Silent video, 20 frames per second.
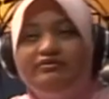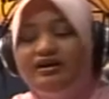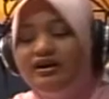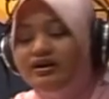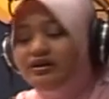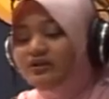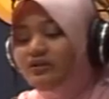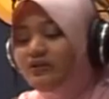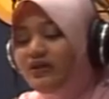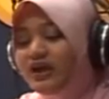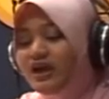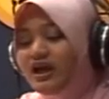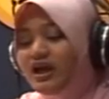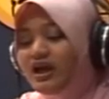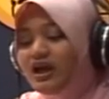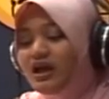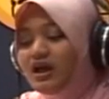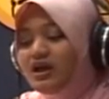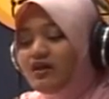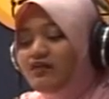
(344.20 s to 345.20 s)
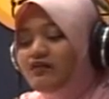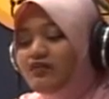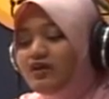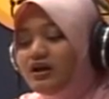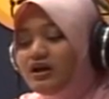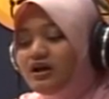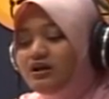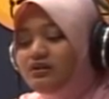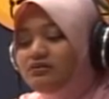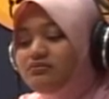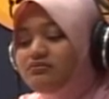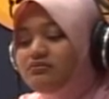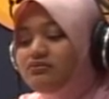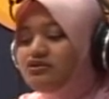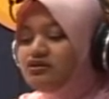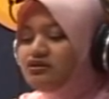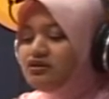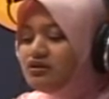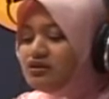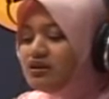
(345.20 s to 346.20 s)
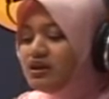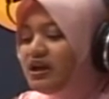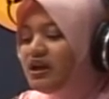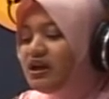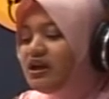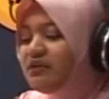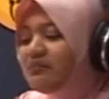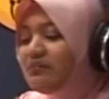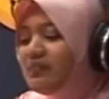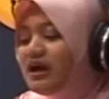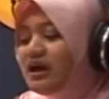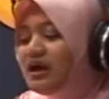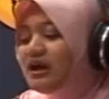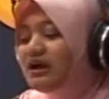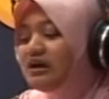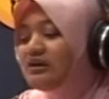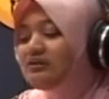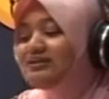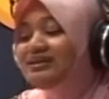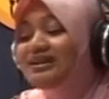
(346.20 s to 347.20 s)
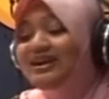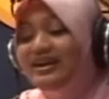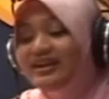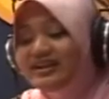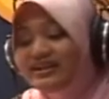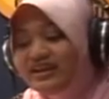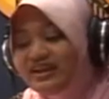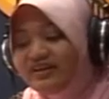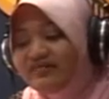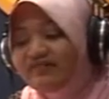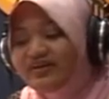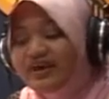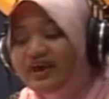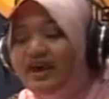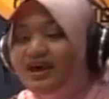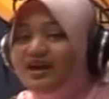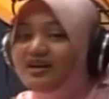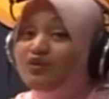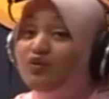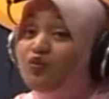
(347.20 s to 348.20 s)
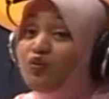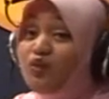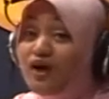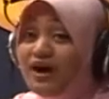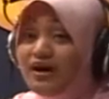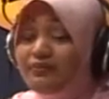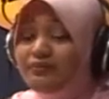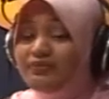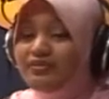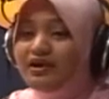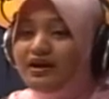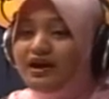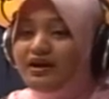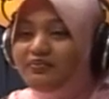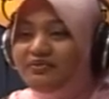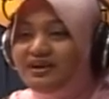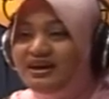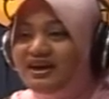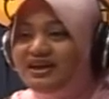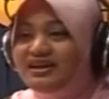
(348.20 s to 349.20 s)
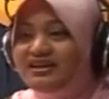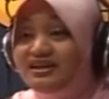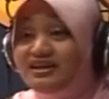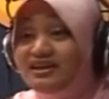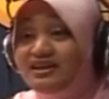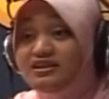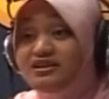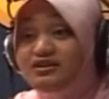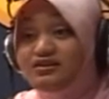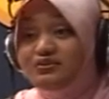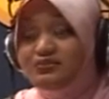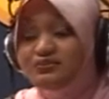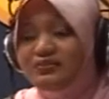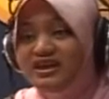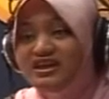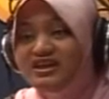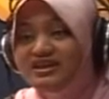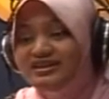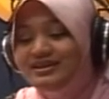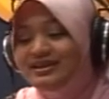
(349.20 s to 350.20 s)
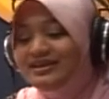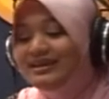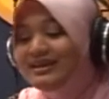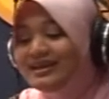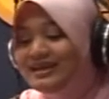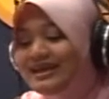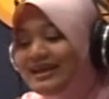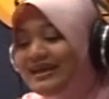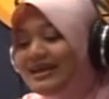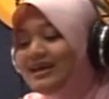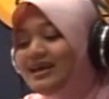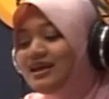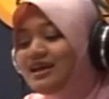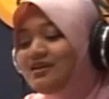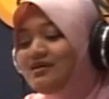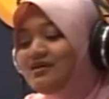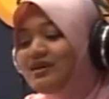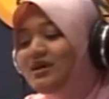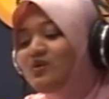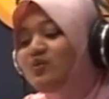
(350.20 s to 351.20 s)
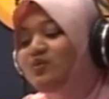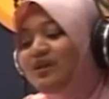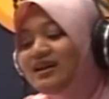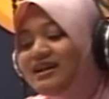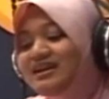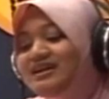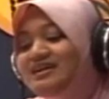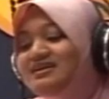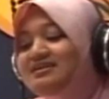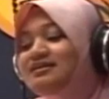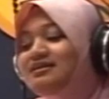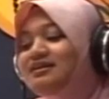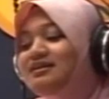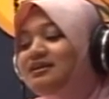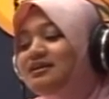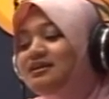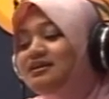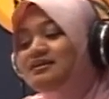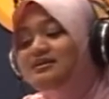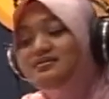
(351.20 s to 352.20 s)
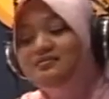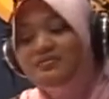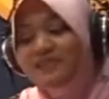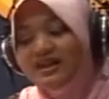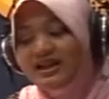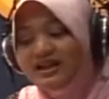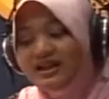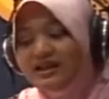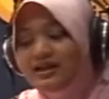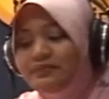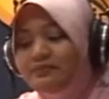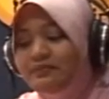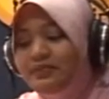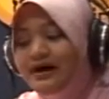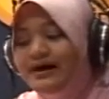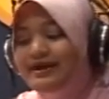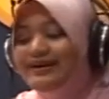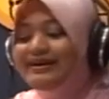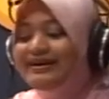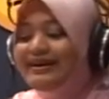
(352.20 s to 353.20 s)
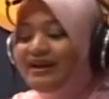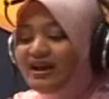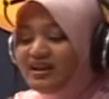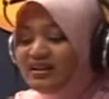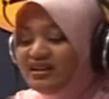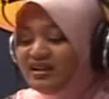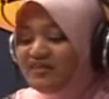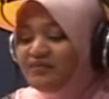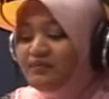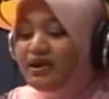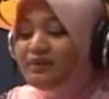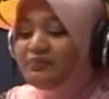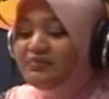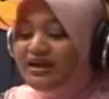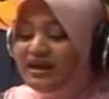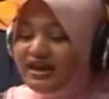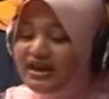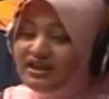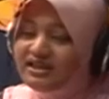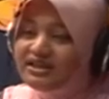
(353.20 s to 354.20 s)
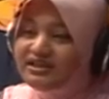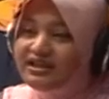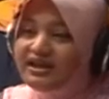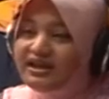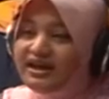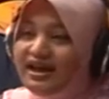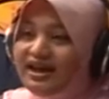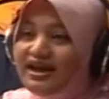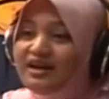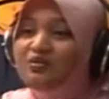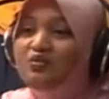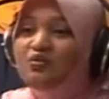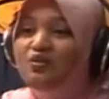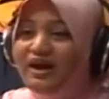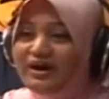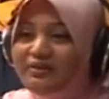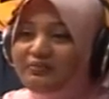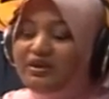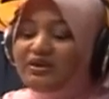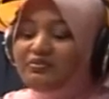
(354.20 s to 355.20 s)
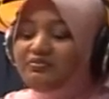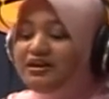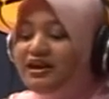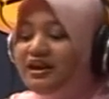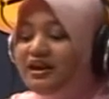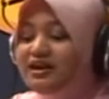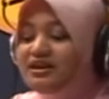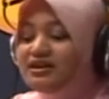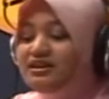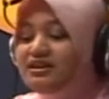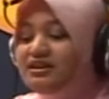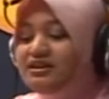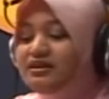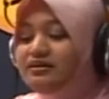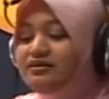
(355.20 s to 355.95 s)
run away from talking about native and web application as you mentioned earlier. Okay, what does it mean by native application and web application?